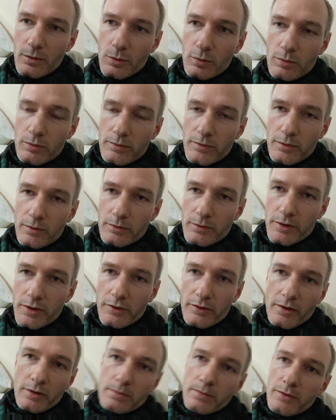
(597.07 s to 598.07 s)
all...
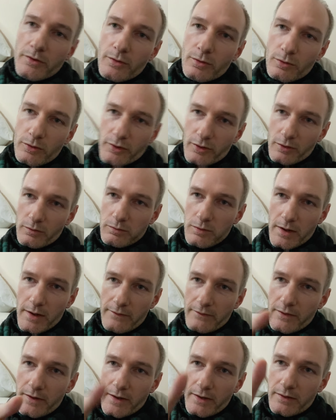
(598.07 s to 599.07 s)
use open source
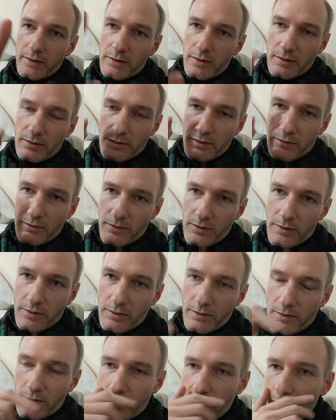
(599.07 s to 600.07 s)
software for this. You can
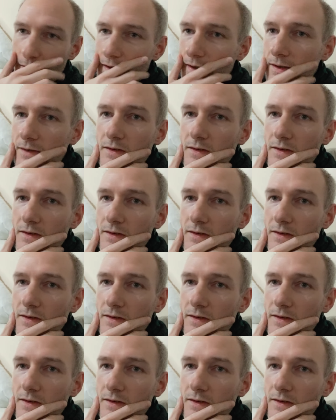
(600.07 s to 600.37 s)
do it.